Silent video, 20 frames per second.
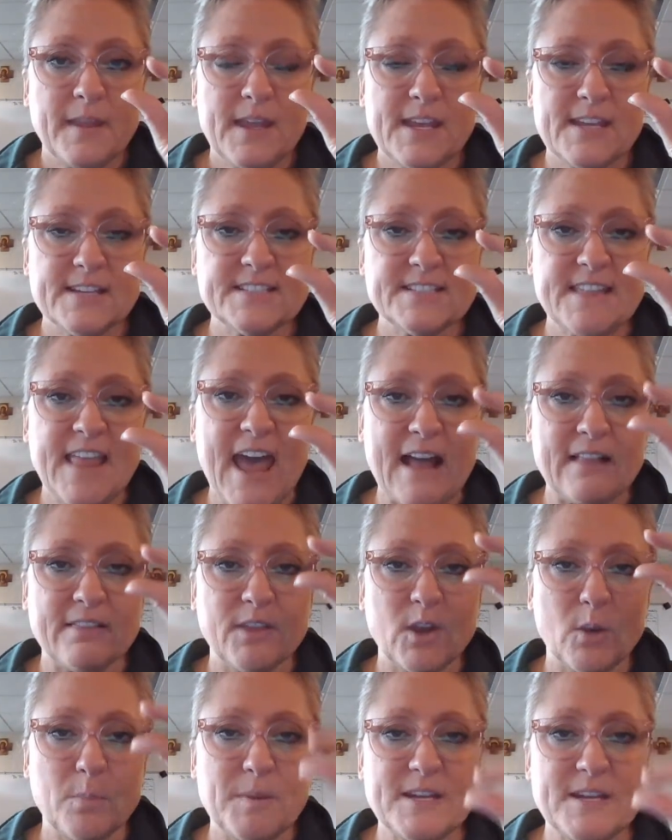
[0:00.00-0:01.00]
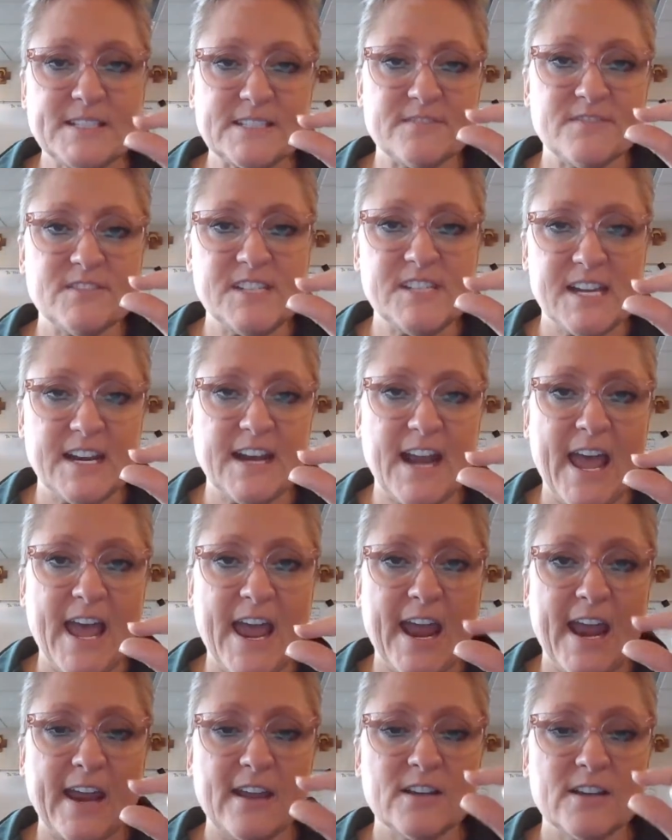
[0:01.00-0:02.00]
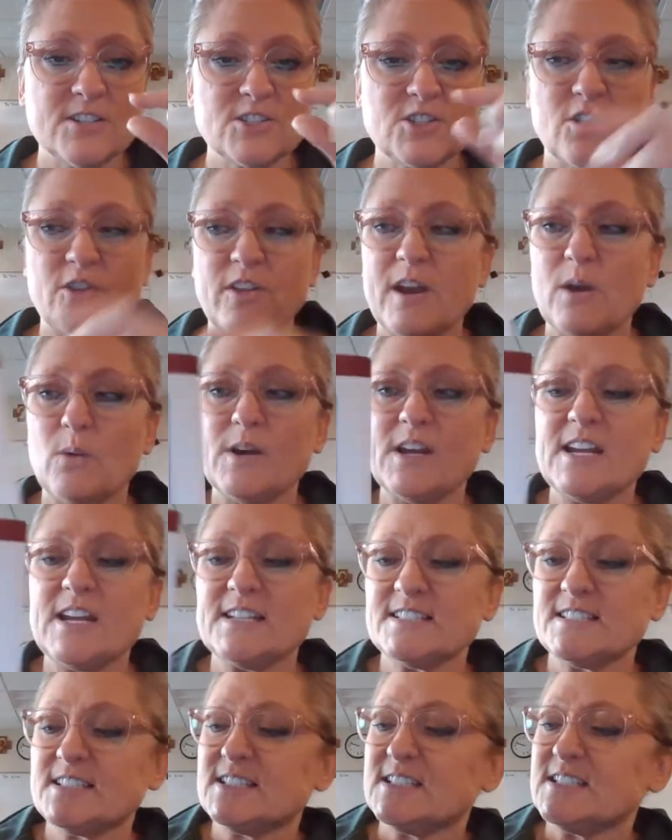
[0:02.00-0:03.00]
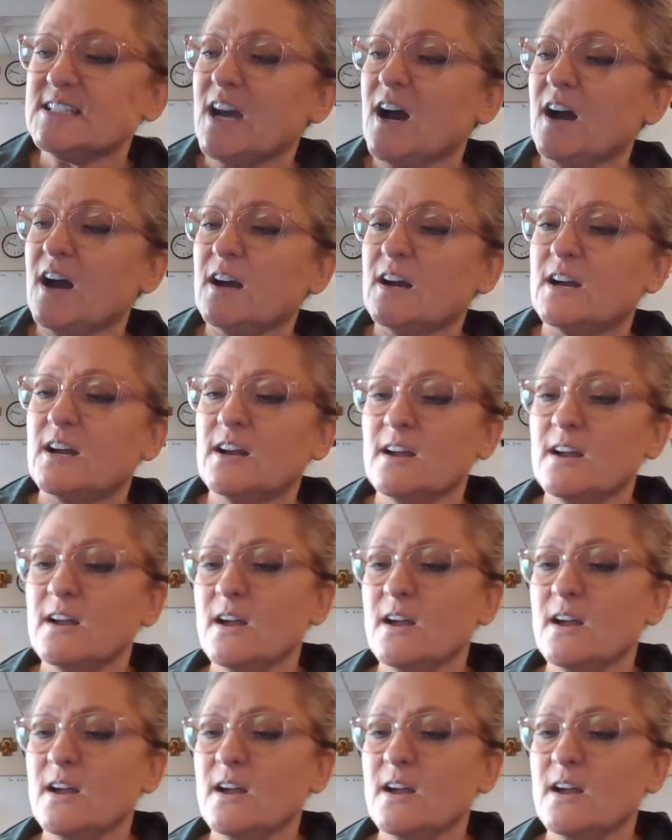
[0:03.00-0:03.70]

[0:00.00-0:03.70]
is that little piece of DNA so that it would get stuck.